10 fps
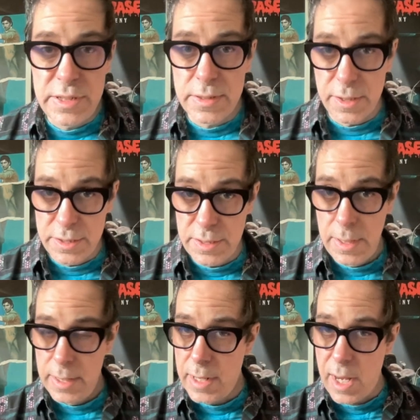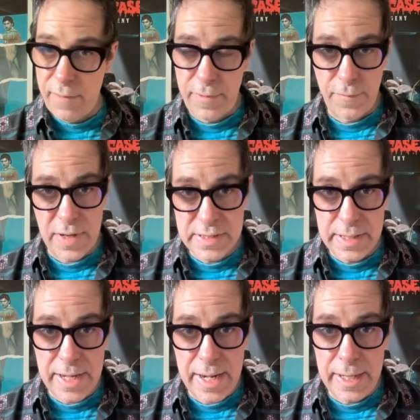starts kind of
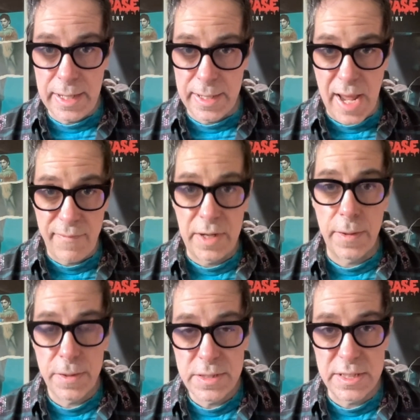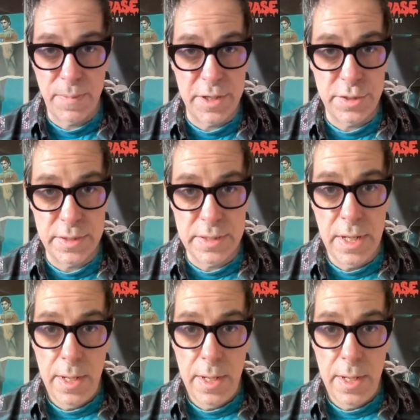investigating and having her suspicions